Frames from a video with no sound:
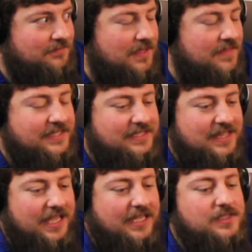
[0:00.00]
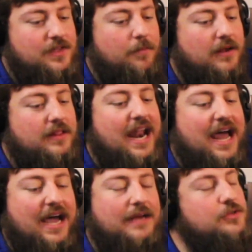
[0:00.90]
And that's the thing. So the part that
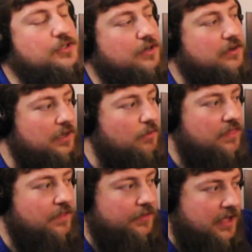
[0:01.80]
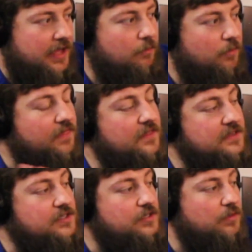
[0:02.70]
I'm struggling with a lot with
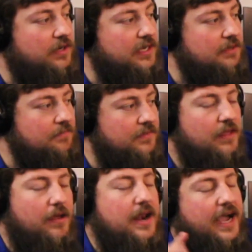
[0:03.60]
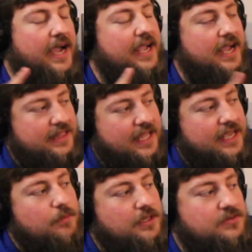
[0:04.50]
this story, and I
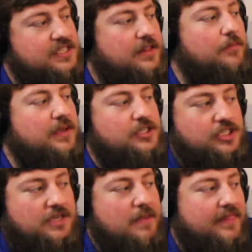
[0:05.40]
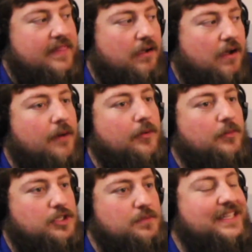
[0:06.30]
like what you said, though, because she made that comment,
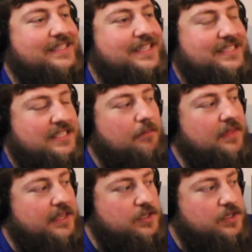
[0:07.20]
which means that something is